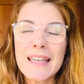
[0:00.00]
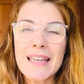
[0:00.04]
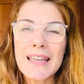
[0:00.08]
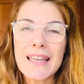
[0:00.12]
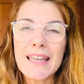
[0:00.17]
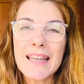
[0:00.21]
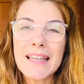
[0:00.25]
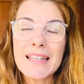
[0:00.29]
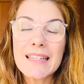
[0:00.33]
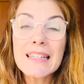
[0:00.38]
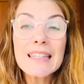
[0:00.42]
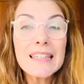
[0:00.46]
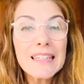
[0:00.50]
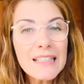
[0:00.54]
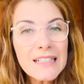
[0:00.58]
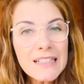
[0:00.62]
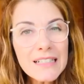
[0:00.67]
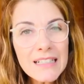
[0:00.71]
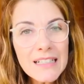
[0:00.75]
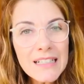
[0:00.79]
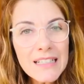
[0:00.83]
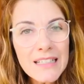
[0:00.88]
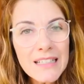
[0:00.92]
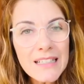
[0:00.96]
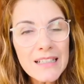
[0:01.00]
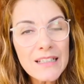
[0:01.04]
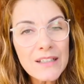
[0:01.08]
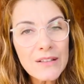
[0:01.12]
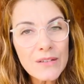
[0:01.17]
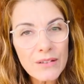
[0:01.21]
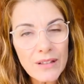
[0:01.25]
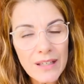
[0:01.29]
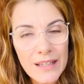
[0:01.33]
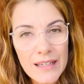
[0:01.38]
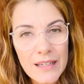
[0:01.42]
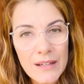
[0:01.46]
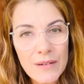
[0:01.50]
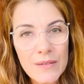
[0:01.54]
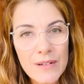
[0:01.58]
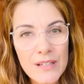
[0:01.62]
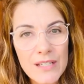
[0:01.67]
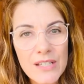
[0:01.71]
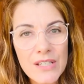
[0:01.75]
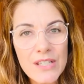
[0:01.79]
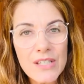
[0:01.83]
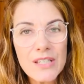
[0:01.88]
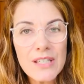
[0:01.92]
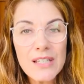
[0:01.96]
and learning a new
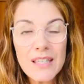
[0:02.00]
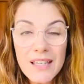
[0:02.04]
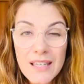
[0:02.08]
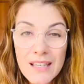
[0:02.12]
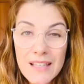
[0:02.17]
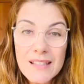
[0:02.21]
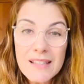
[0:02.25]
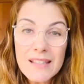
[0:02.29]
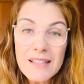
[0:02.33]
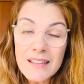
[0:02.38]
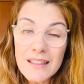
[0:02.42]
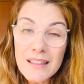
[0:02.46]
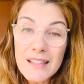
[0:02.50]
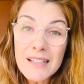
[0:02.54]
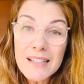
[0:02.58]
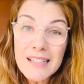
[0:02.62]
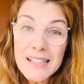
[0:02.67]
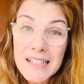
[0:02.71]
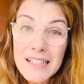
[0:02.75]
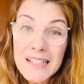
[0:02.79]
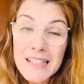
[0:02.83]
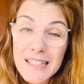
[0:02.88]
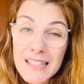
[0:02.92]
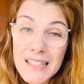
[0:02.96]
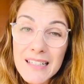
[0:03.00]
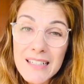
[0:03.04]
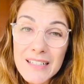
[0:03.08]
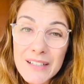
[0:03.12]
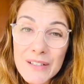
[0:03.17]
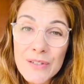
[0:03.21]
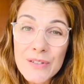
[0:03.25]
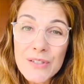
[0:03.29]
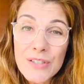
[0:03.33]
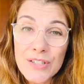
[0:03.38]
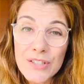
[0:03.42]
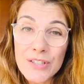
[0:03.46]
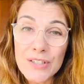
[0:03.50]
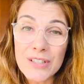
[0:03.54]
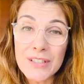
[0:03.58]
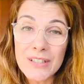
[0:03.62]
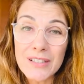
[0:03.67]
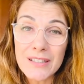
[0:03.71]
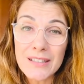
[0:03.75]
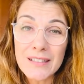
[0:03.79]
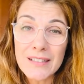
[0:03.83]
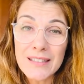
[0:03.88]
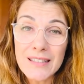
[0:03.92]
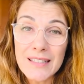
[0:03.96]
language is learning
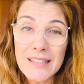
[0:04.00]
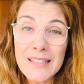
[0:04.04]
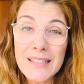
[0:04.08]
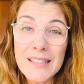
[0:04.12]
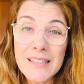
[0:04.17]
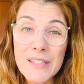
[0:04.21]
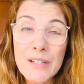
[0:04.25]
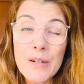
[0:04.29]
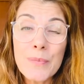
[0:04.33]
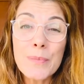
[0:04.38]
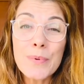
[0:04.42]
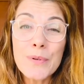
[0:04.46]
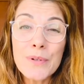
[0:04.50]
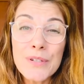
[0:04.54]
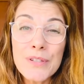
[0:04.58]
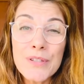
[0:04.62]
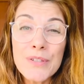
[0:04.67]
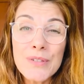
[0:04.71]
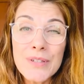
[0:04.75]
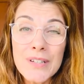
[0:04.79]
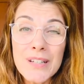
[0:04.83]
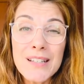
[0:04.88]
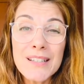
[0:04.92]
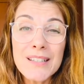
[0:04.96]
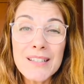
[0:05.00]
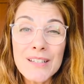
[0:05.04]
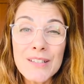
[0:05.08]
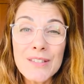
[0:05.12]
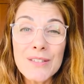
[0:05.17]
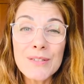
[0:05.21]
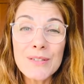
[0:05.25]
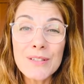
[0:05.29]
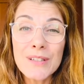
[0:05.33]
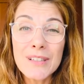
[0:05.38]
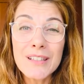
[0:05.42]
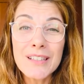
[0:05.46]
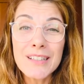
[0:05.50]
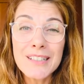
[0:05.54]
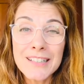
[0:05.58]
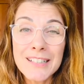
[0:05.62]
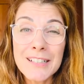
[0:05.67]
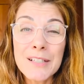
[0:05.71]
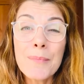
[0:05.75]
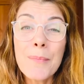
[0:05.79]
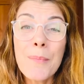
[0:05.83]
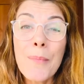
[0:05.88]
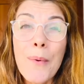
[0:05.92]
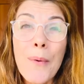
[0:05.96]
culture. Is the opportunity to
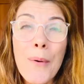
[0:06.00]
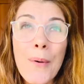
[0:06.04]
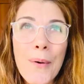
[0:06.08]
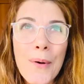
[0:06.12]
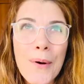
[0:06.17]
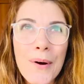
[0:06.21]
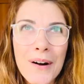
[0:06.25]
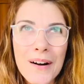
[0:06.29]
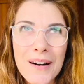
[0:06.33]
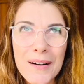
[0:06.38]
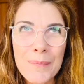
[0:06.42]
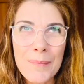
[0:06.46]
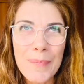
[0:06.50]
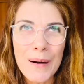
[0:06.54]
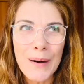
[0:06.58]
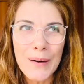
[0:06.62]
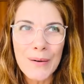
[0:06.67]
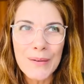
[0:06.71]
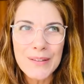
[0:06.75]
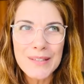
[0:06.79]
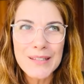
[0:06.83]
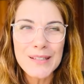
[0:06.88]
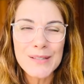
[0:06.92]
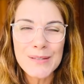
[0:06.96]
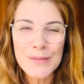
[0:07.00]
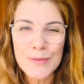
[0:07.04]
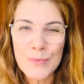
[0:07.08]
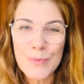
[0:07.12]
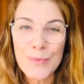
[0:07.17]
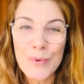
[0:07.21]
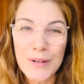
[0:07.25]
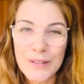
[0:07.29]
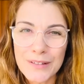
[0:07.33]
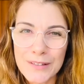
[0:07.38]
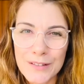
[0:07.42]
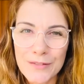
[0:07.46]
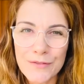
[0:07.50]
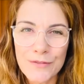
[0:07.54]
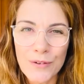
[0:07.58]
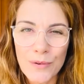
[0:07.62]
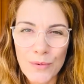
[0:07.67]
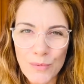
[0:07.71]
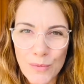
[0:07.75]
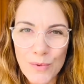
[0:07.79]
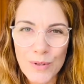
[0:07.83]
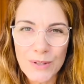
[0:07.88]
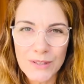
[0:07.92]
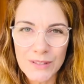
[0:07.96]
learn more about this wonderful
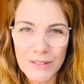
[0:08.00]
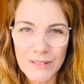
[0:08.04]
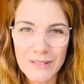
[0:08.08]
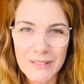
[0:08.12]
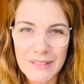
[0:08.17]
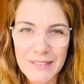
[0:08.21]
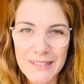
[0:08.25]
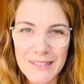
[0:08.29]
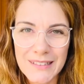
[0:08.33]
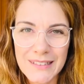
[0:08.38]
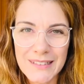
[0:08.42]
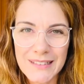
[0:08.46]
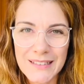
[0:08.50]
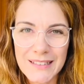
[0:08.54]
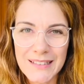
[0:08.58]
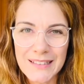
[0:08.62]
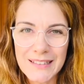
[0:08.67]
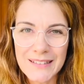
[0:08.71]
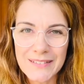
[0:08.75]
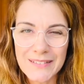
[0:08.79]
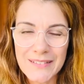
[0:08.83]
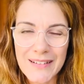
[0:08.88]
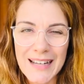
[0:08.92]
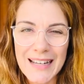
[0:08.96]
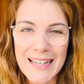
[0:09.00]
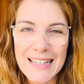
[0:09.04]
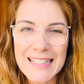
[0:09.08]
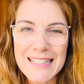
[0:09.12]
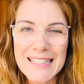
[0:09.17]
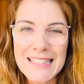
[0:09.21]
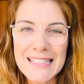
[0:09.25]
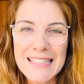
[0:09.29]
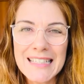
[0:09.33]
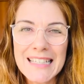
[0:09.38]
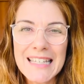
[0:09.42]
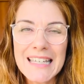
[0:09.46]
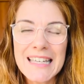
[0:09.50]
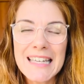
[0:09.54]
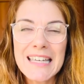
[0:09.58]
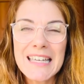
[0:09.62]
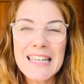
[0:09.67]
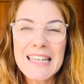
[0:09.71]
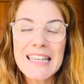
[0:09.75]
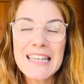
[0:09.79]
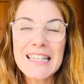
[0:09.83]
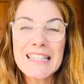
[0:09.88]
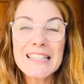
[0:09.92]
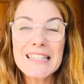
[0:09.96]
world, right?
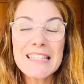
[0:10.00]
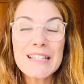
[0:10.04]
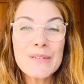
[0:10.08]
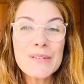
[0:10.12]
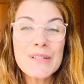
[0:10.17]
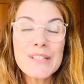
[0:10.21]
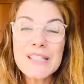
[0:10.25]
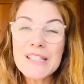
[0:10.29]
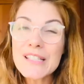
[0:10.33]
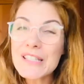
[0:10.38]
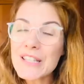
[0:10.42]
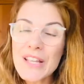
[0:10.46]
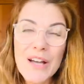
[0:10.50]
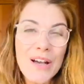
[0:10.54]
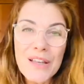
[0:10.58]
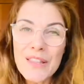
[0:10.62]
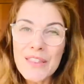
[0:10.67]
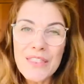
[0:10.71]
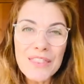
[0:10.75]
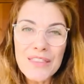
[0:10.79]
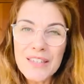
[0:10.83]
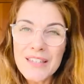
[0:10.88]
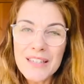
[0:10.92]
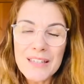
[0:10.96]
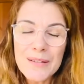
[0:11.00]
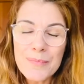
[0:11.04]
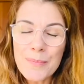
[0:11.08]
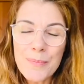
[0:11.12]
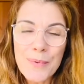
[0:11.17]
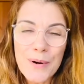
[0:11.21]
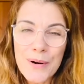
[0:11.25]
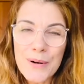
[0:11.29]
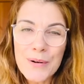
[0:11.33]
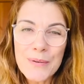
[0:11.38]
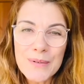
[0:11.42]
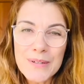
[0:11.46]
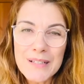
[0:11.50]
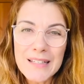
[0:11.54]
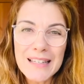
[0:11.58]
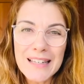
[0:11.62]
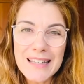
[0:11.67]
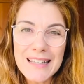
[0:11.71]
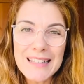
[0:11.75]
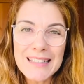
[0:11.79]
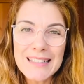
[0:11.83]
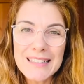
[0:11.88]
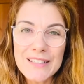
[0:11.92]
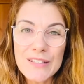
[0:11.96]
And there is nothing more
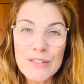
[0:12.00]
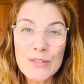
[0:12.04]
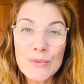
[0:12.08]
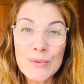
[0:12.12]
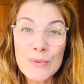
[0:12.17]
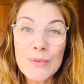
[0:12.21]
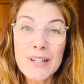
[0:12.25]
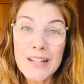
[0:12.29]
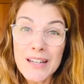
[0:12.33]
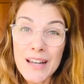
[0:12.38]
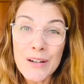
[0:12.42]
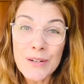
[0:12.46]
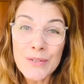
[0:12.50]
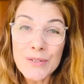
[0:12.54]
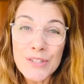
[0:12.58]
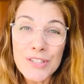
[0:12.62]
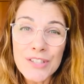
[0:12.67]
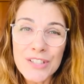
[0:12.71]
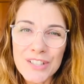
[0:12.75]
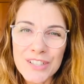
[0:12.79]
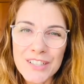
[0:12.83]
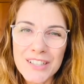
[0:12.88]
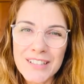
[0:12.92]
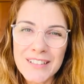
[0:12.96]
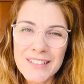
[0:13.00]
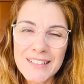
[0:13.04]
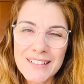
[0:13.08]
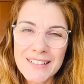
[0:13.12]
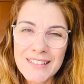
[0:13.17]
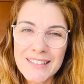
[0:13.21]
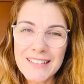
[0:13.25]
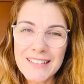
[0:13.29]
related to culture